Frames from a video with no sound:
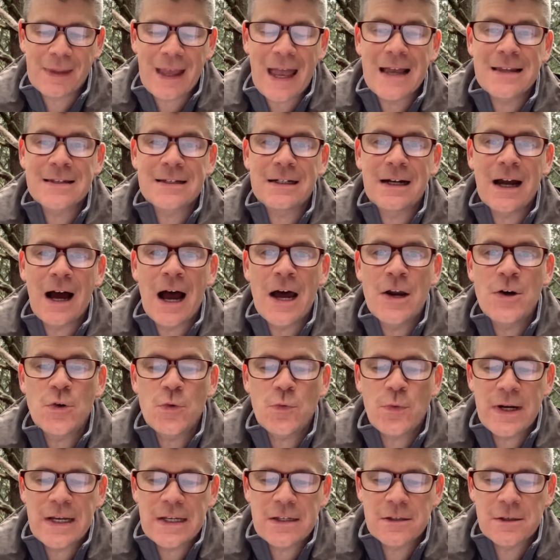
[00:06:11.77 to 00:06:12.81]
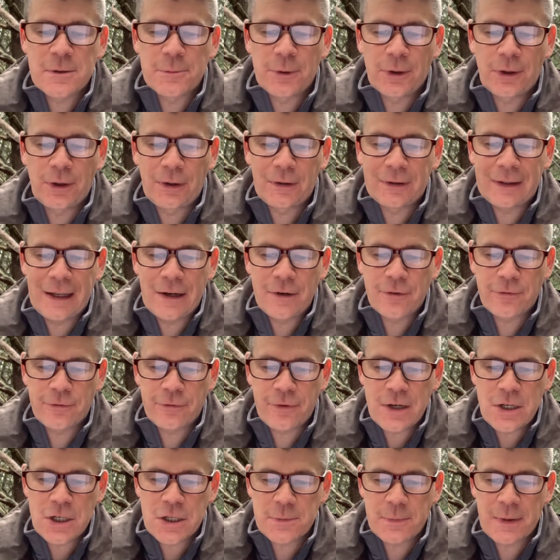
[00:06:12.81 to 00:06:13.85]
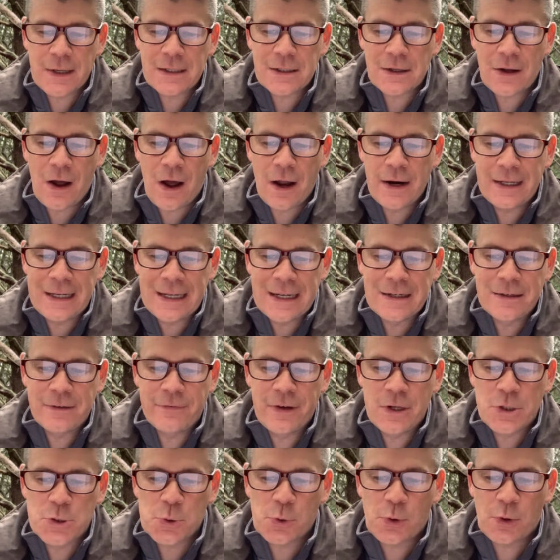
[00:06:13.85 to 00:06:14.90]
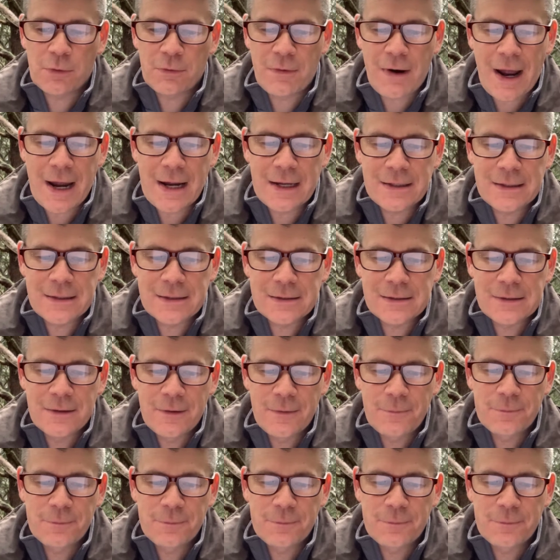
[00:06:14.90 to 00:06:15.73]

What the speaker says: as an unreasonable infringement on individual rights,